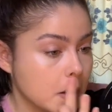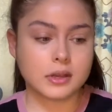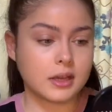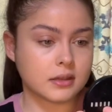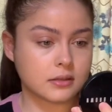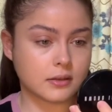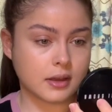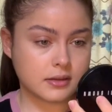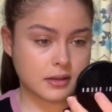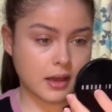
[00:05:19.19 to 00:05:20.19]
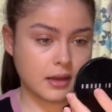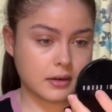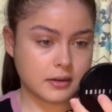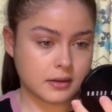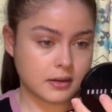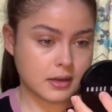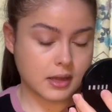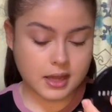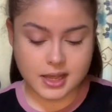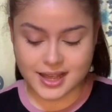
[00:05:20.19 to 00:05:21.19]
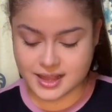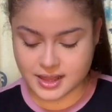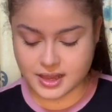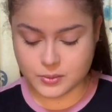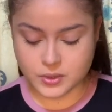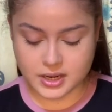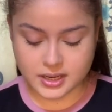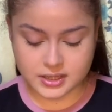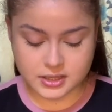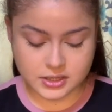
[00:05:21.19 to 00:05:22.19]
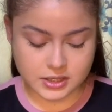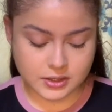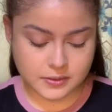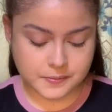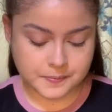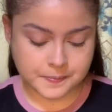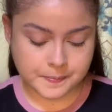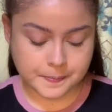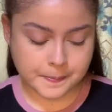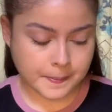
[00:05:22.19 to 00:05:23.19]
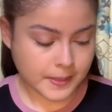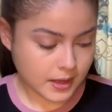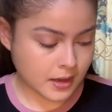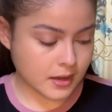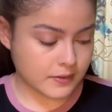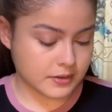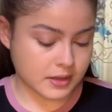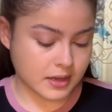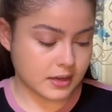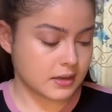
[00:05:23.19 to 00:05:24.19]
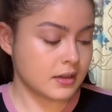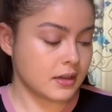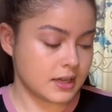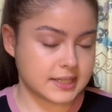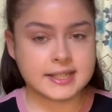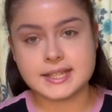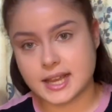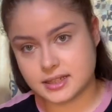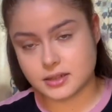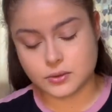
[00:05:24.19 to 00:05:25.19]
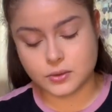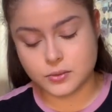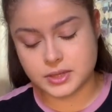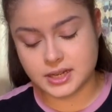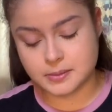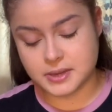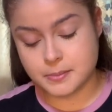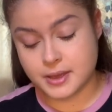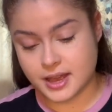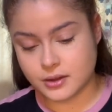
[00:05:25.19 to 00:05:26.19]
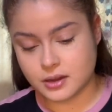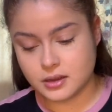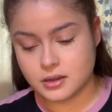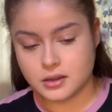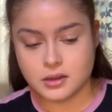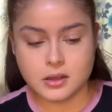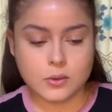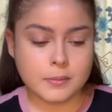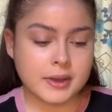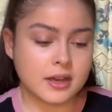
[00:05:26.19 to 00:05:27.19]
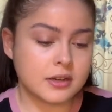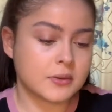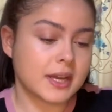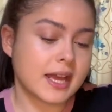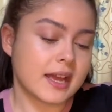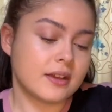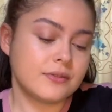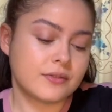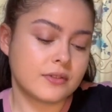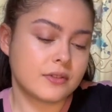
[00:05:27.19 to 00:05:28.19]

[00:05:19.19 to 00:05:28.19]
Okay, so that's that. And then what I like to do after that is set it all with a little bit of powder. What powder do I have?